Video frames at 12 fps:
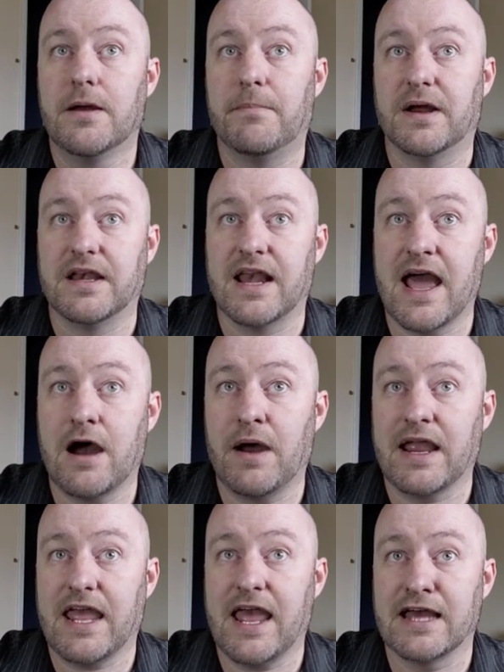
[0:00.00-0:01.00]
but now
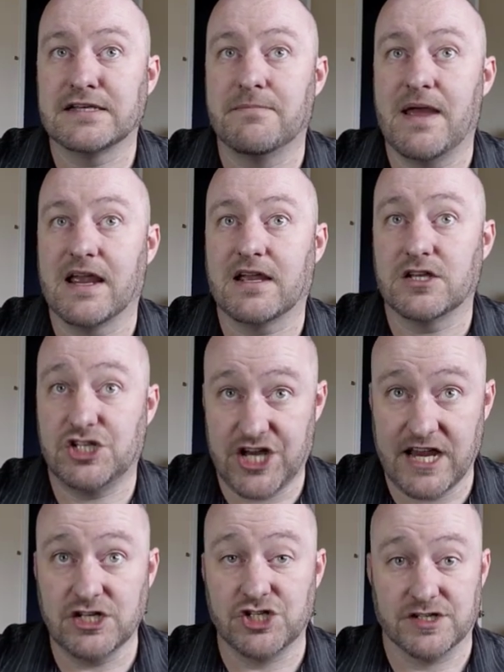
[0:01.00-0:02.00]
I can't make
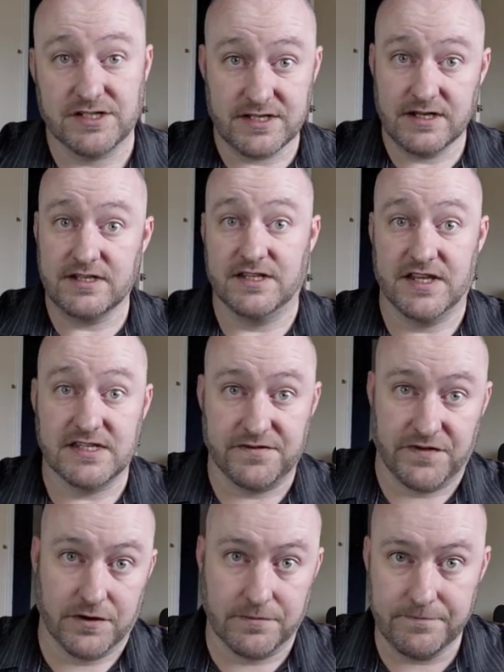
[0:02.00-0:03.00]
changes to this
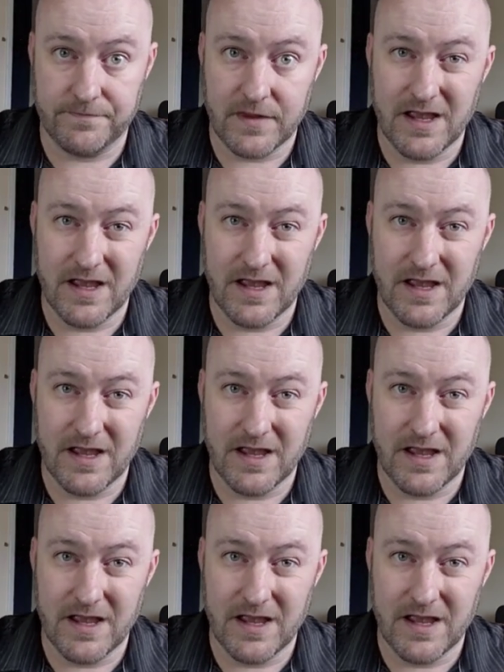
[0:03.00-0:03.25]
view.